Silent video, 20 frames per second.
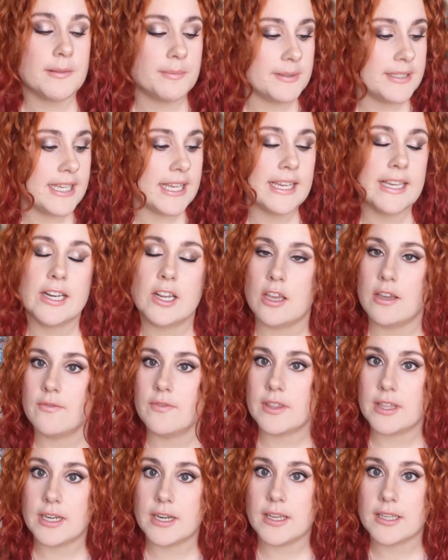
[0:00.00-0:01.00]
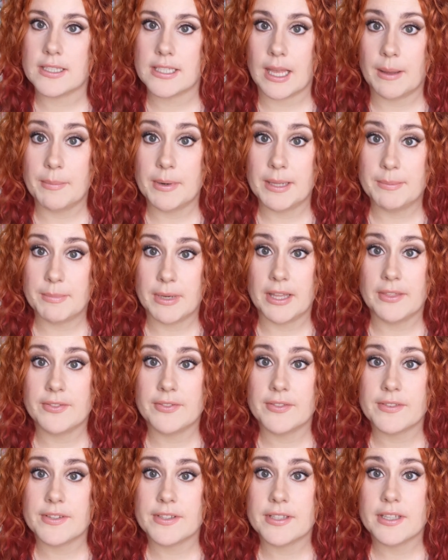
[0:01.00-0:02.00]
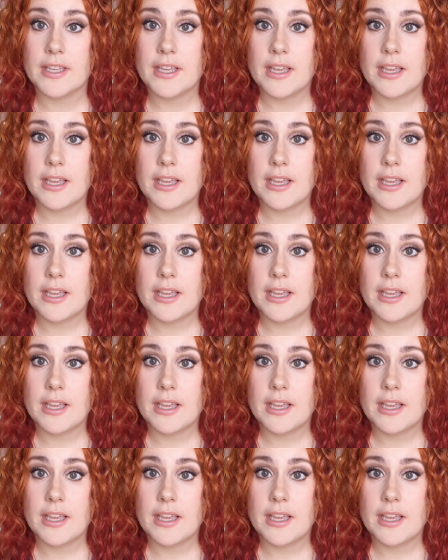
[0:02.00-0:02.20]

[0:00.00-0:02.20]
particularly over the last couple of months,